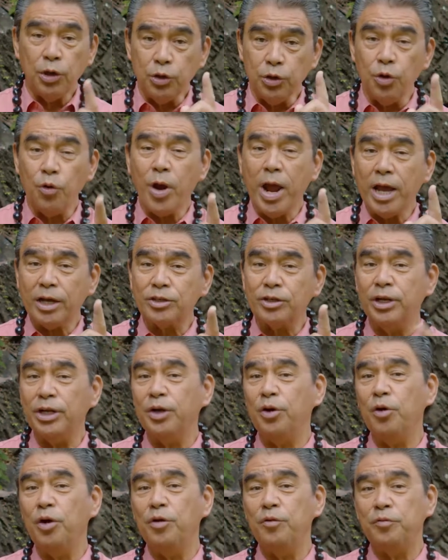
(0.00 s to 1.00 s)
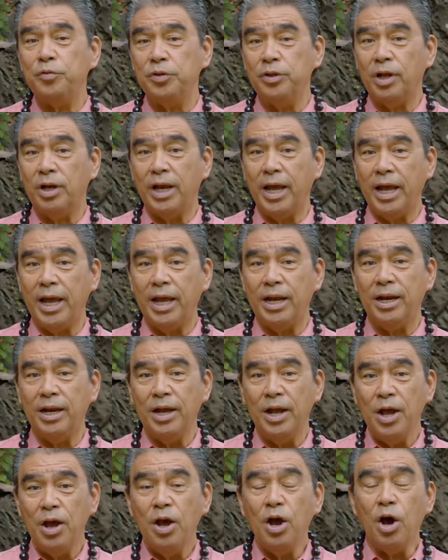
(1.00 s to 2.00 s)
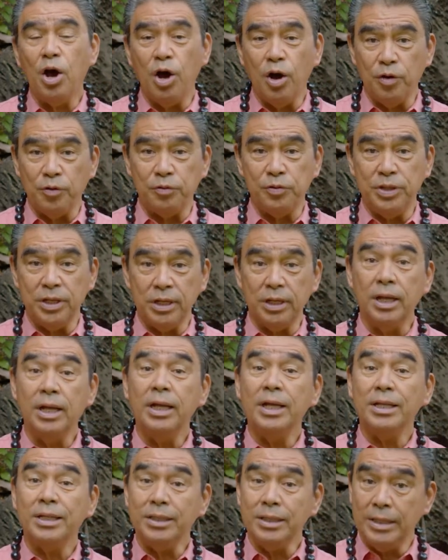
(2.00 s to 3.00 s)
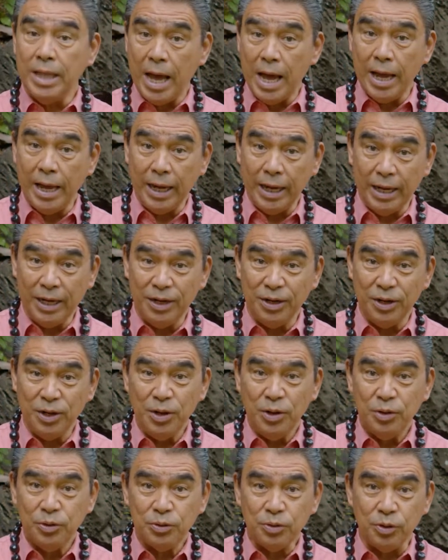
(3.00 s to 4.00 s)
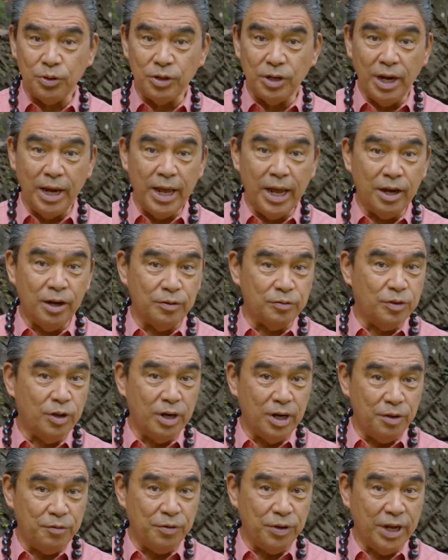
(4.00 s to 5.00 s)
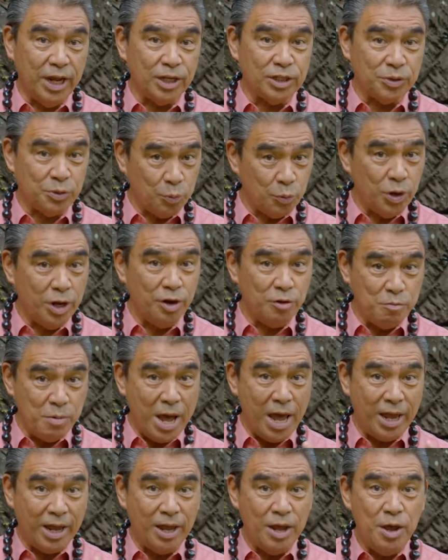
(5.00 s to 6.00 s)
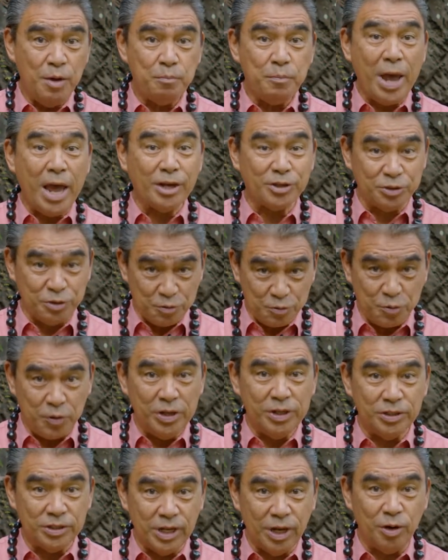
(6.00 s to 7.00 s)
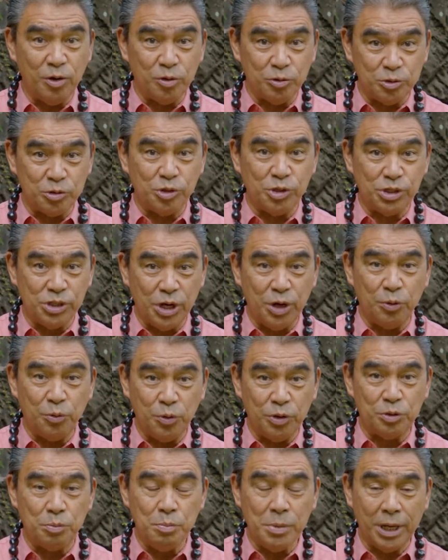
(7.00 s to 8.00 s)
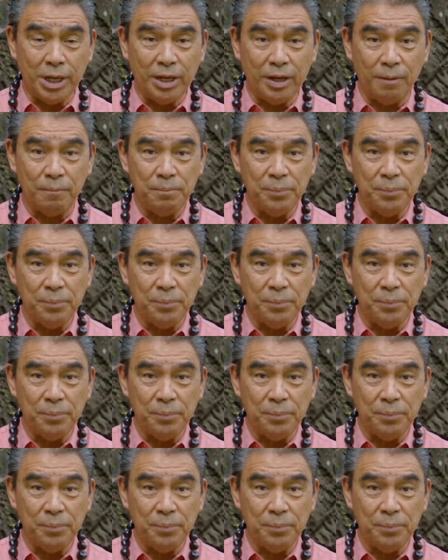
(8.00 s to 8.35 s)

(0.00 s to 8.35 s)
You're actually going from the land of the dying to the land of the living, as one of my pastor friends had also shared with me.